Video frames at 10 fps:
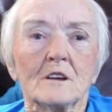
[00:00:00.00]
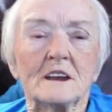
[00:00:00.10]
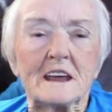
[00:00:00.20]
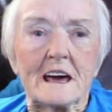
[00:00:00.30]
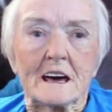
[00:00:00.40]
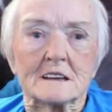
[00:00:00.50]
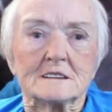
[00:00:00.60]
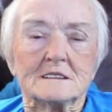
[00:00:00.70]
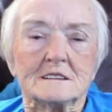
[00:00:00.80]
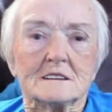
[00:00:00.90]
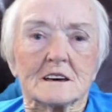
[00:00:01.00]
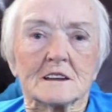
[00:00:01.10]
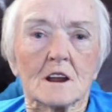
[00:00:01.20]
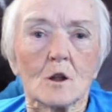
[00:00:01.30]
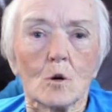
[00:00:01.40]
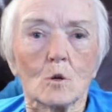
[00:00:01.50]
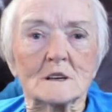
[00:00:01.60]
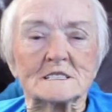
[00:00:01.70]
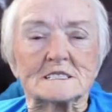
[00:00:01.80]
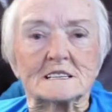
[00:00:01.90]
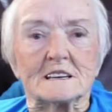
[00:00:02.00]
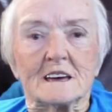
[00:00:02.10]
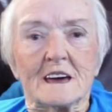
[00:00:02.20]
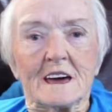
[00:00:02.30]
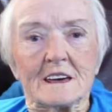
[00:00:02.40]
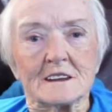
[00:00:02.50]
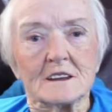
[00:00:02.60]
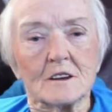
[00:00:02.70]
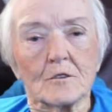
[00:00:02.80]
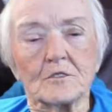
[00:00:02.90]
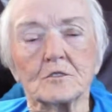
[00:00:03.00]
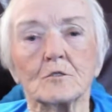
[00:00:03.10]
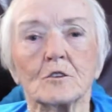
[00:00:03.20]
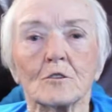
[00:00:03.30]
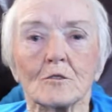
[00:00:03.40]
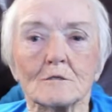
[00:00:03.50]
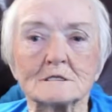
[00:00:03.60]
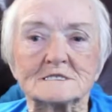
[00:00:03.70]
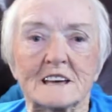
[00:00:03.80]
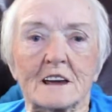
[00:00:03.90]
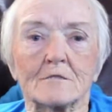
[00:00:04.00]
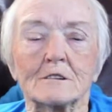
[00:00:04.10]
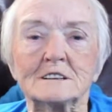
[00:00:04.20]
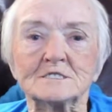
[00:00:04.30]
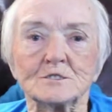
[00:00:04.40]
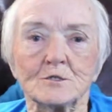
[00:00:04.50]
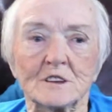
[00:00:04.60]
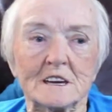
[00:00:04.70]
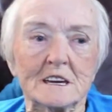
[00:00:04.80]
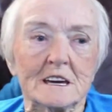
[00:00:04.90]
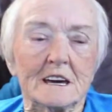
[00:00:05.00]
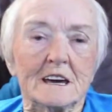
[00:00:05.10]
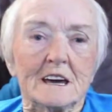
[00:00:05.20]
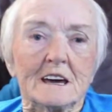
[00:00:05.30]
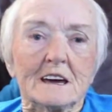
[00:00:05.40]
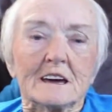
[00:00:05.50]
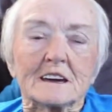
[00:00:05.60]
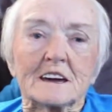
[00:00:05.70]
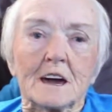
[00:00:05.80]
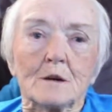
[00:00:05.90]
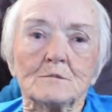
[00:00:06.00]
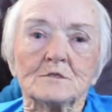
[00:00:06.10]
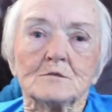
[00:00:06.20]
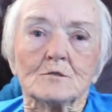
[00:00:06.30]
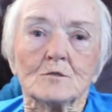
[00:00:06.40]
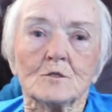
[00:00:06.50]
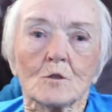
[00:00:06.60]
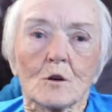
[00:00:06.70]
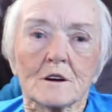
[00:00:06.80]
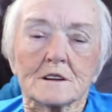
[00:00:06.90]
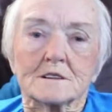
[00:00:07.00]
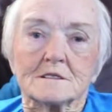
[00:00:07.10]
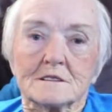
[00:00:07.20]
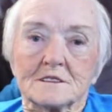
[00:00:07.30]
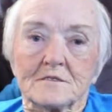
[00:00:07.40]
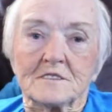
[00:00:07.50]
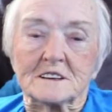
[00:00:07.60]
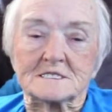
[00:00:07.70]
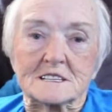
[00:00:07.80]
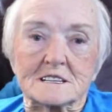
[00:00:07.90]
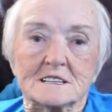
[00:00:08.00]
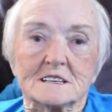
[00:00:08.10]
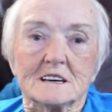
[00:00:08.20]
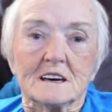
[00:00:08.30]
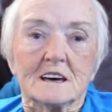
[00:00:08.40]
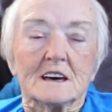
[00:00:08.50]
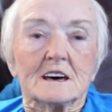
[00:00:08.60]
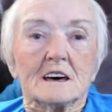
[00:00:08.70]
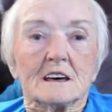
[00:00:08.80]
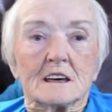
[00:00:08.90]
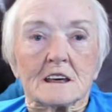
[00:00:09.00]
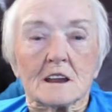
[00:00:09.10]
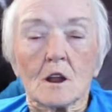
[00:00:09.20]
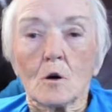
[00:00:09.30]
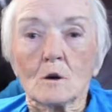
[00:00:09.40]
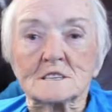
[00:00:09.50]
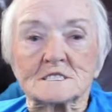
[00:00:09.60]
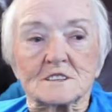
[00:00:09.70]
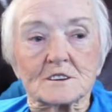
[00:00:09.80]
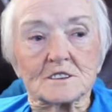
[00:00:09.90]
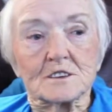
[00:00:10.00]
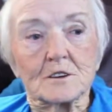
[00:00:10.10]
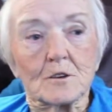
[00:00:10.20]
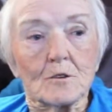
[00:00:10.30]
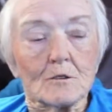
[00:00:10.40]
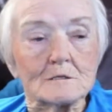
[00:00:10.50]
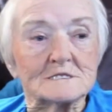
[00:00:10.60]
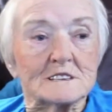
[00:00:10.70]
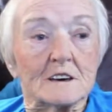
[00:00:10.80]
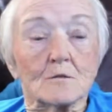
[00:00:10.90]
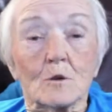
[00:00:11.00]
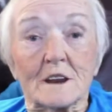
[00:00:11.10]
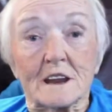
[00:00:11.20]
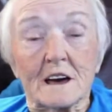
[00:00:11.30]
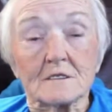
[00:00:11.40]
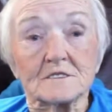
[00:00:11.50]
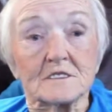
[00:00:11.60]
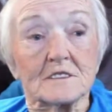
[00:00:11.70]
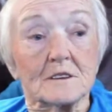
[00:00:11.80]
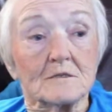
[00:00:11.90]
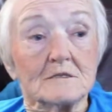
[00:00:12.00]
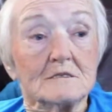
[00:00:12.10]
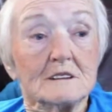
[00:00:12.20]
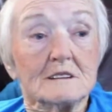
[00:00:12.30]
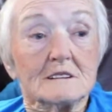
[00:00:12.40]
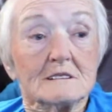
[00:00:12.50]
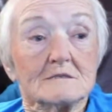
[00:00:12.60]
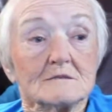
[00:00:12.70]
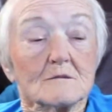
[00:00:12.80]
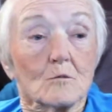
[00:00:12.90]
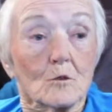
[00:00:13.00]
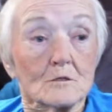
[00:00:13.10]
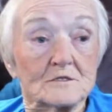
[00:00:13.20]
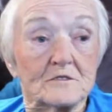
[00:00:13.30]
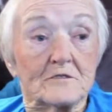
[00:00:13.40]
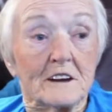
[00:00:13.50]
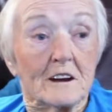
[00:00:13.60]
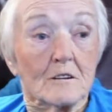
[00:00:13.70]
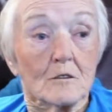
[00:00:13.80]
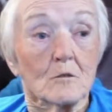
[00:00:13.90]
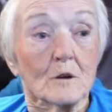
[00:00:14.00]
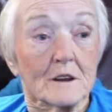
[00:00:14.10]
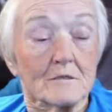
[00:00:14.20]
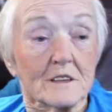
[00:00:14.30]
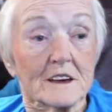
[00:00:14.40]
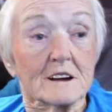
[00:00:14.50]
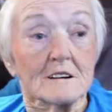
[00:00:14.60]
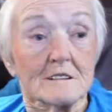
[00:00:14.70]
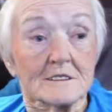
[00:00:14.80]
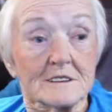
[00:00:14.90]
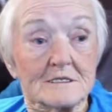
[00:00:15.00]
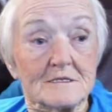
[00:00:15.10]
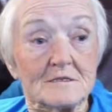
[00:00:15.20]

and Dad and Lois and her two girls, Sandra and Judy, came to New York to visit. And Lois took the girls and went down to the World's Fair, or whatever they called it.